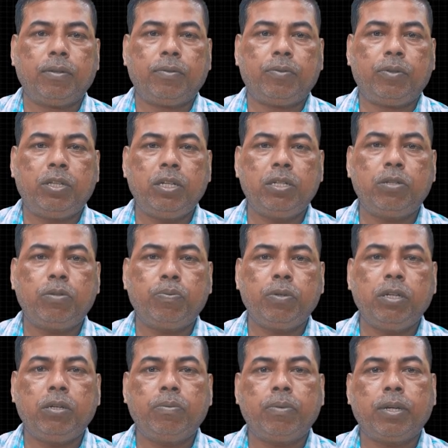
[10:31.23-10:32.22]
This
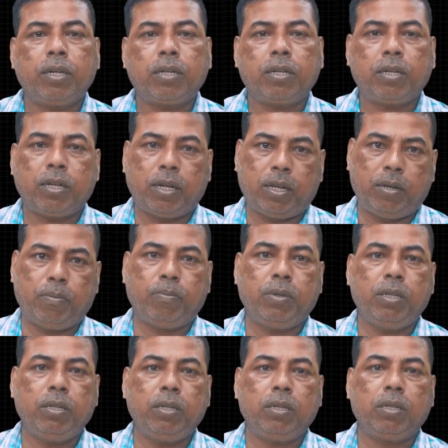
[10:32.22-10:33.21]
feedback can
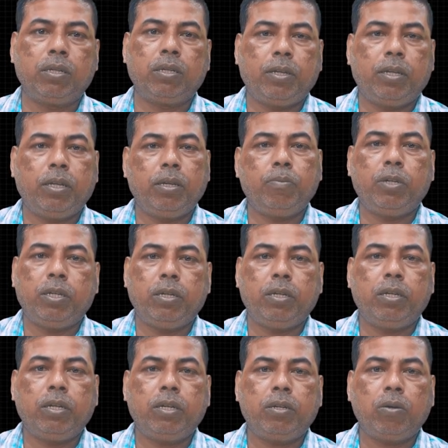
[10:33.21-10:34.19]
be
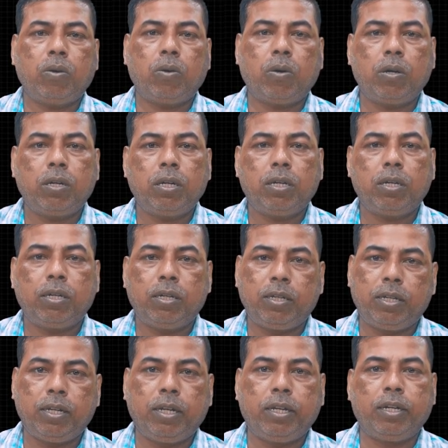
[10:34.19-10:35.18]
immediate or
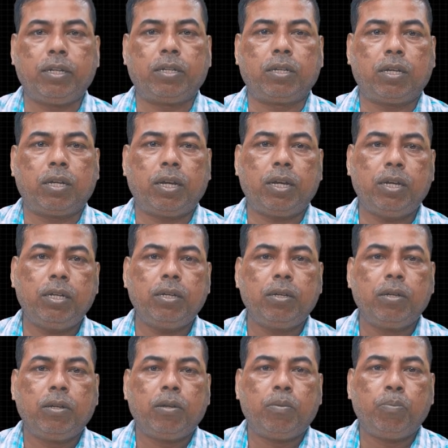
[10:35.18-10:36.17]
delayed
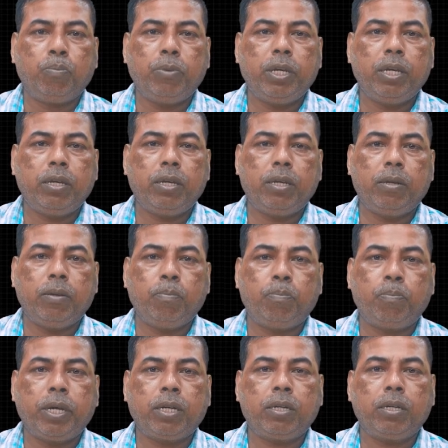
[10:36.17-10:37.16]
and may
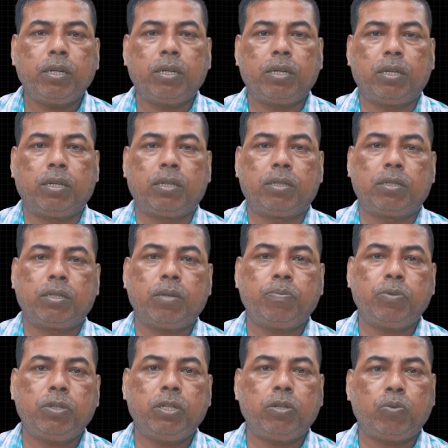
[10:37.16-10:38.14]
impact
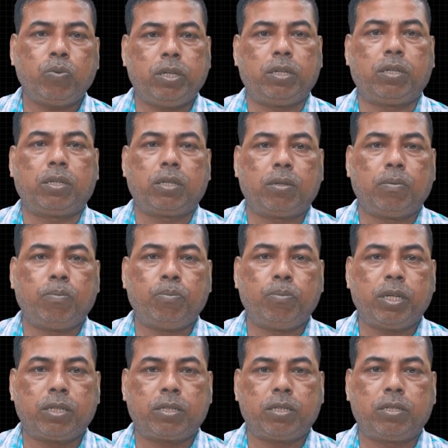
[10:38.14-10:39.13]
subsequent
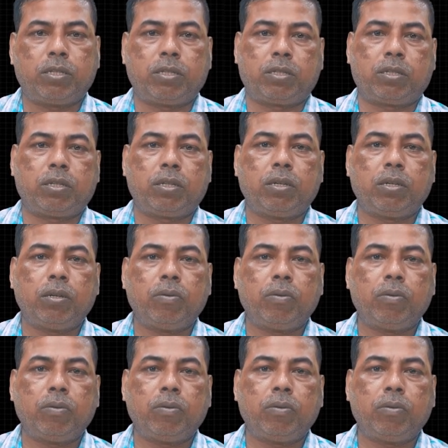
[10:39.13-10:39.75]
messages.